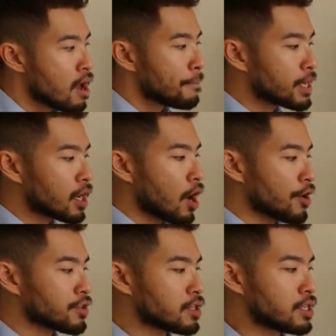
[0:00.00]

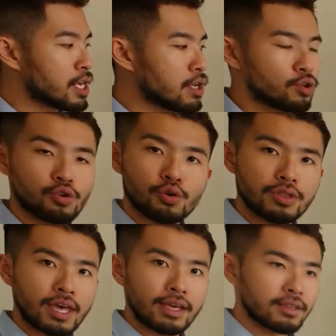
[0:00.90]
Because these two
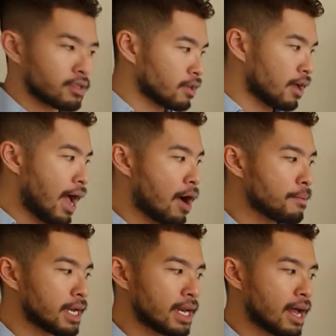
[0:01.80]
things, how
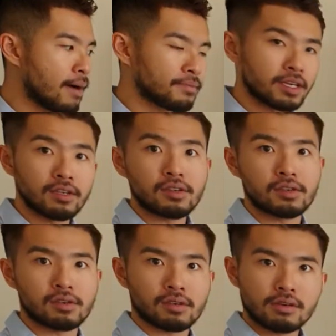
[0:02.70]
many
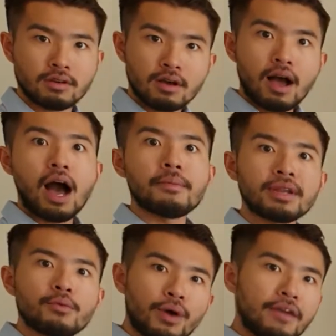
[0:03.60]
lambdas, how
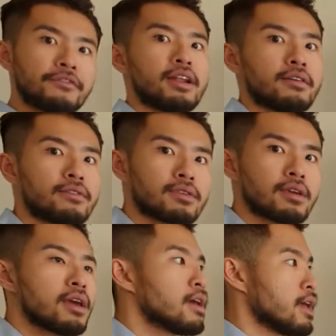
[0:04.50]
many
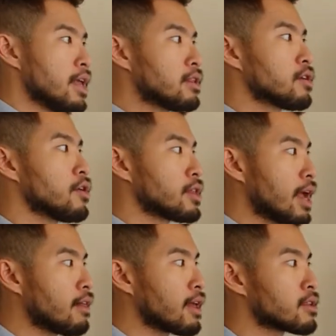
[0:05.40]
wavelengths, is going to
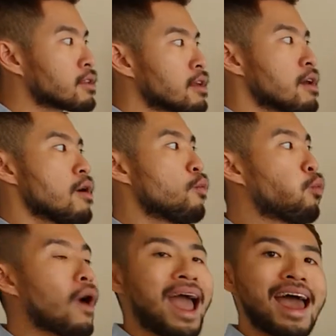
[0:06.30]
tell us
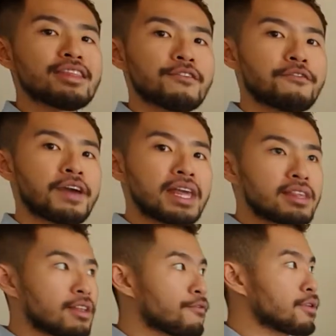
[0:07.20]
where the
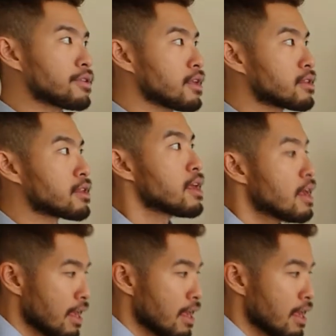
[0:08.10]
phase difference is.